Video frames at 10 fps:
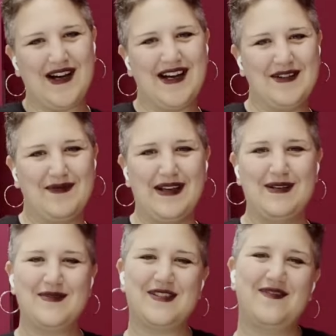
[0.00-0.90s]
everyone, my
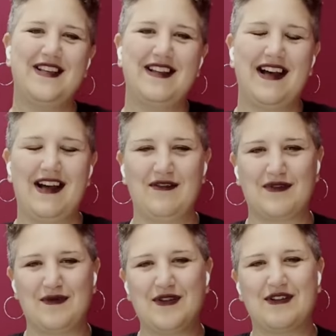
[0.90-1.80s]
name is Mila, I'm
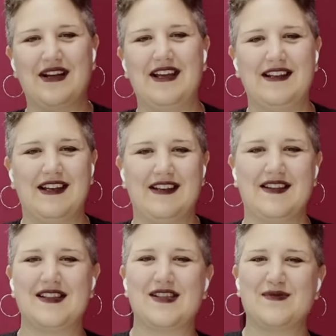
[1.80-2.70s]
from Ukraine, and
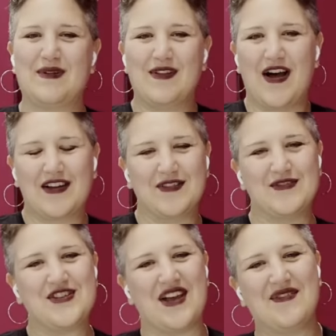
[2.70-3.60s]
this is my vlog in
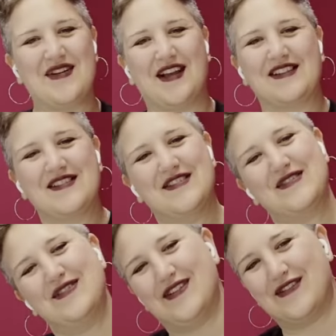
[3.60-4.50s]
which I am reacting to
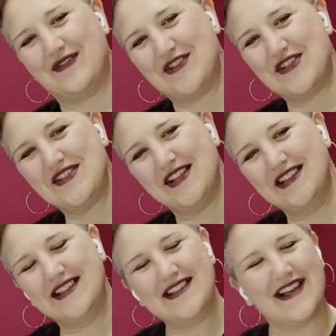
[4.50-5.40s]
Eurovision Song
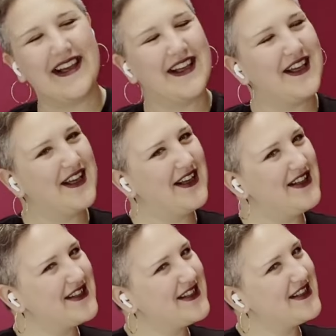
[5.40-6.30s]

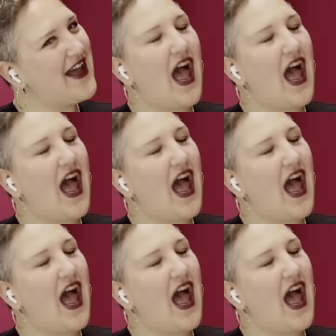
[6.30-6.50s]
Contest.